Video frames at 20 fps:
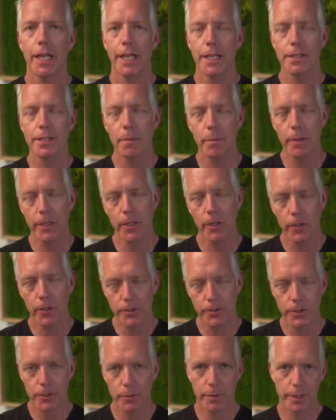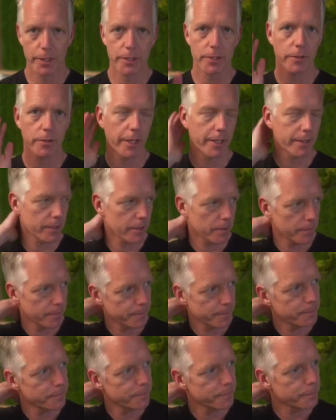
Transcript: And that's something I also want to stress